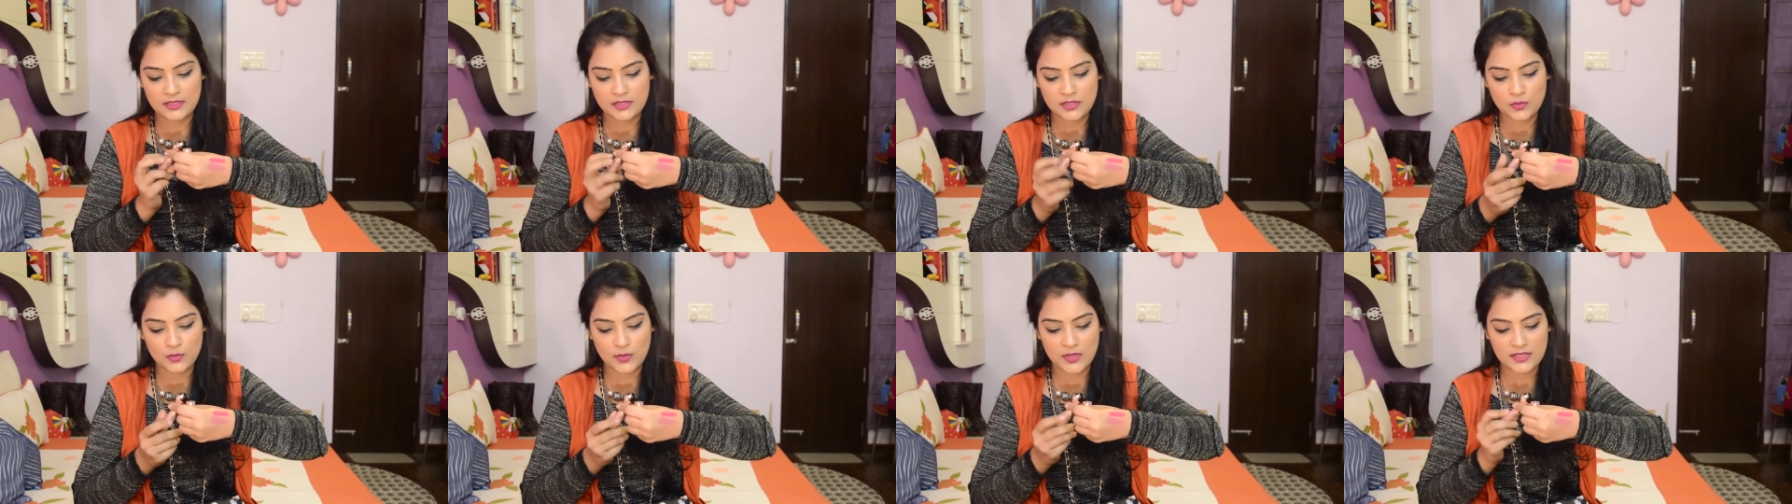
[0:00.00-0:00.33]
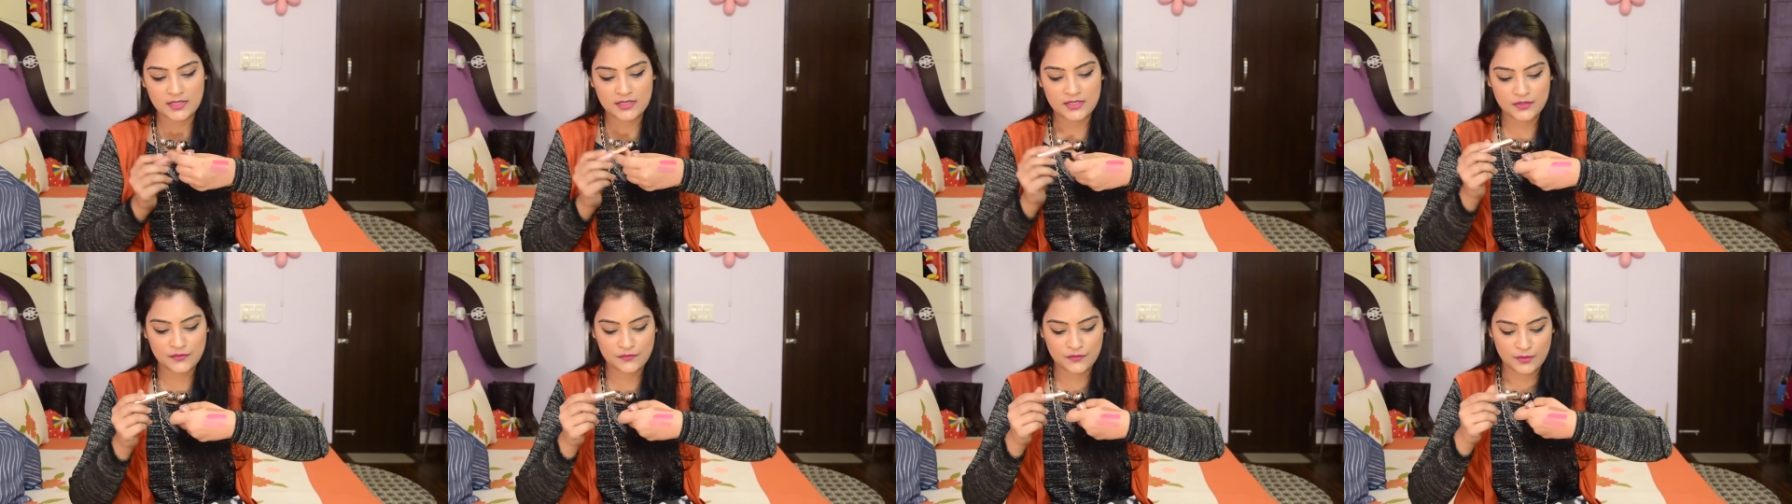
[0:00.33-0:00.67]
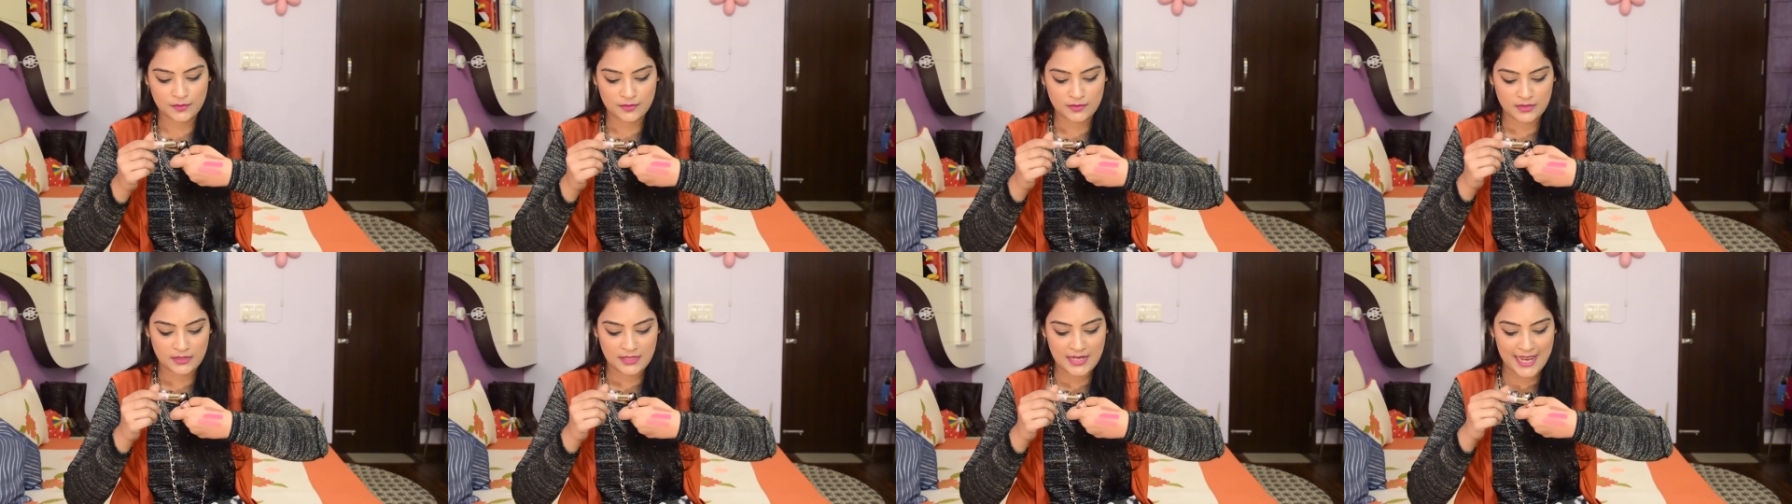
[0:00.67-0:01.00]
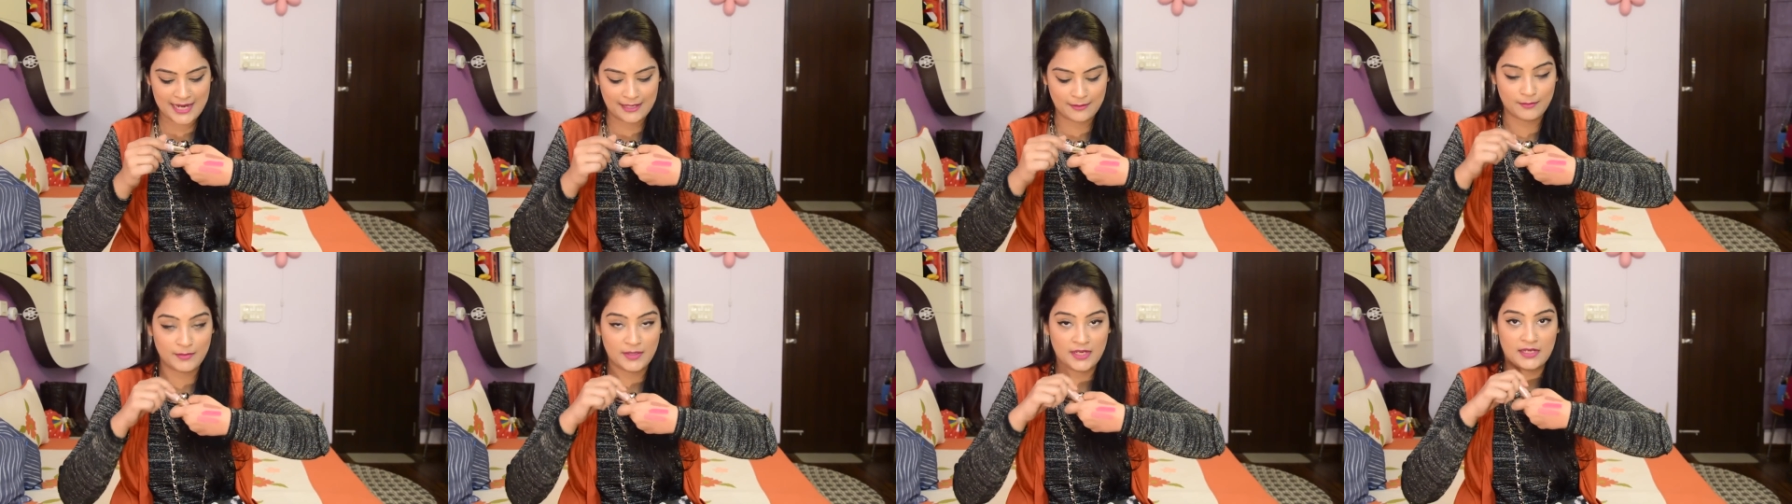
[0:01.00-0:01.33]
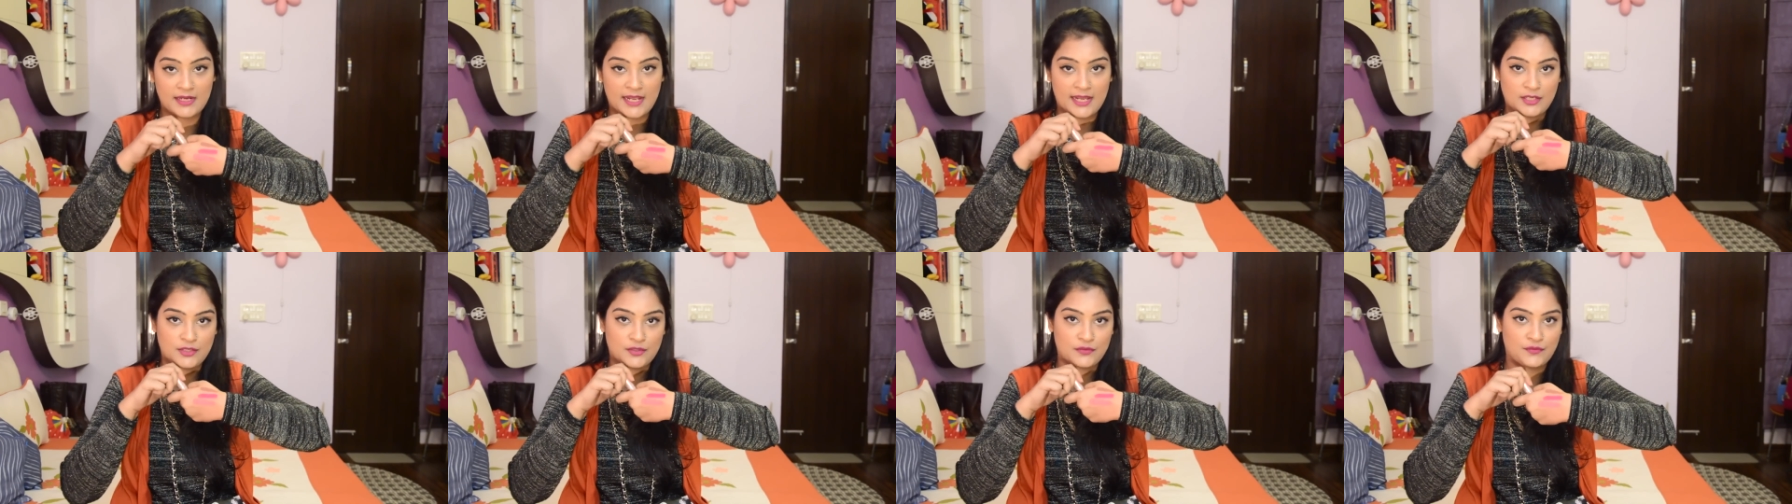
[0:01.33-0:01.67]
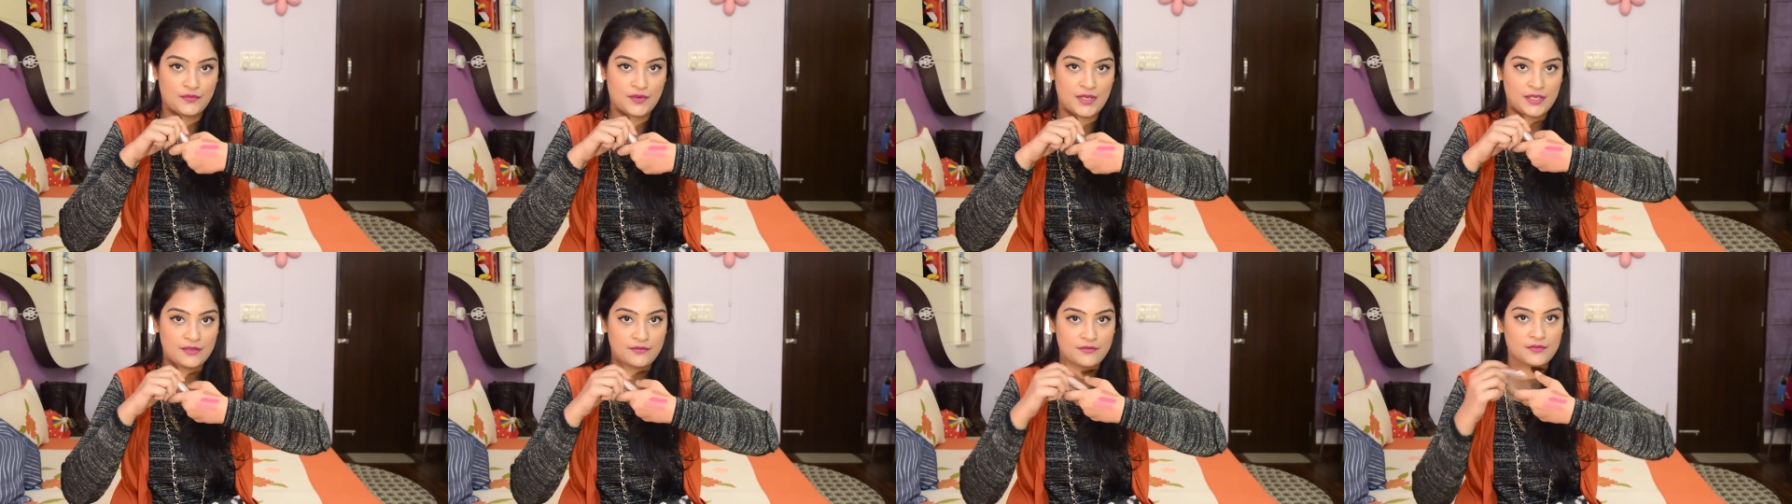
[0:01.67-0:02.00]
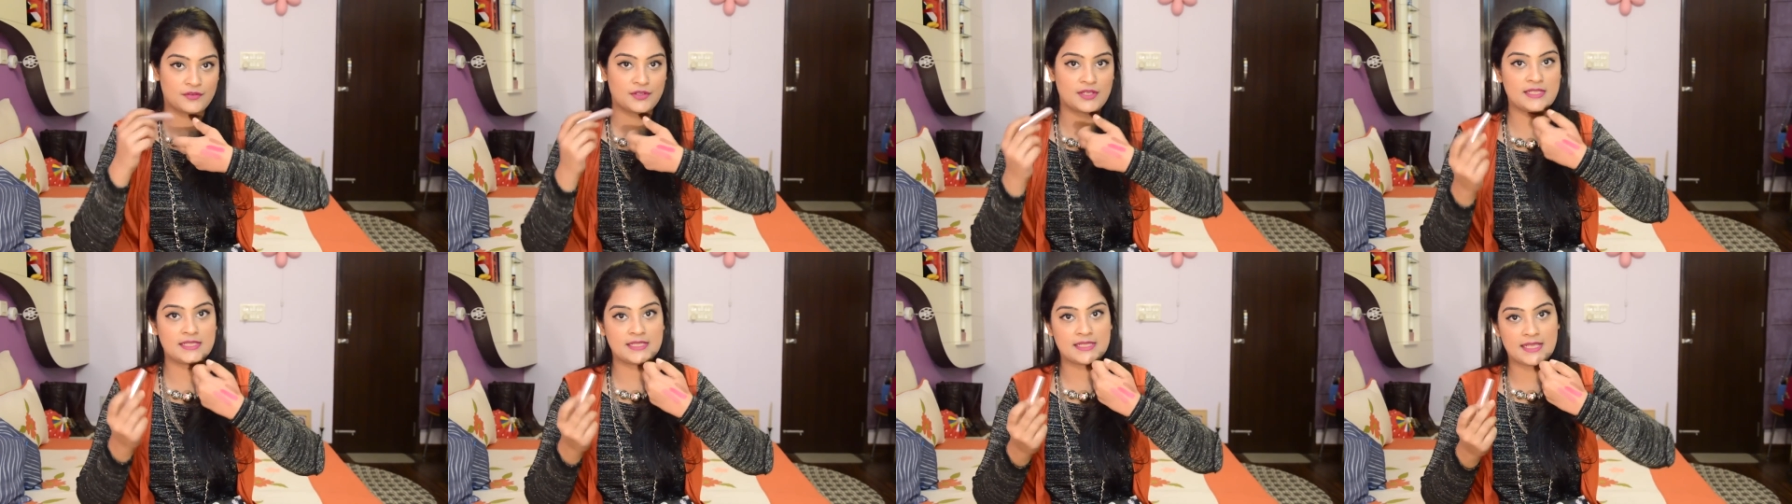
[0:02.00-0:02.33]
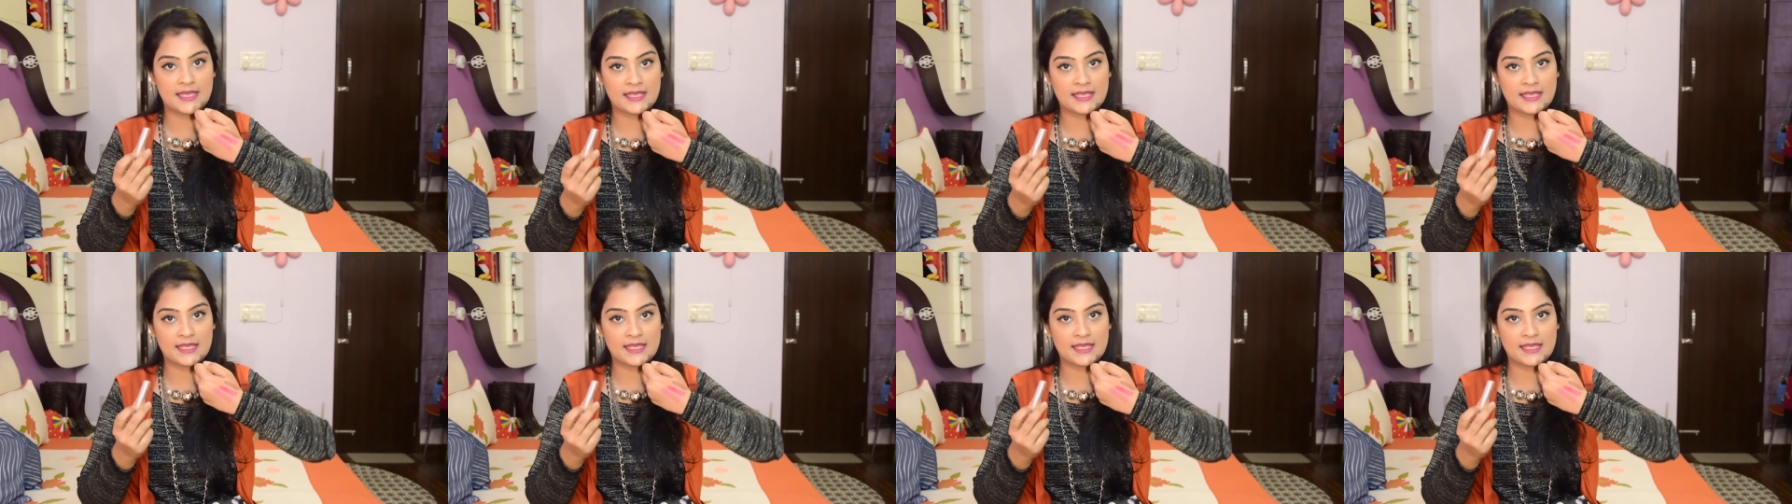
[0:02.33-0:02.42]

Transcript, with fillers: This one is from the Lakme 95 Crease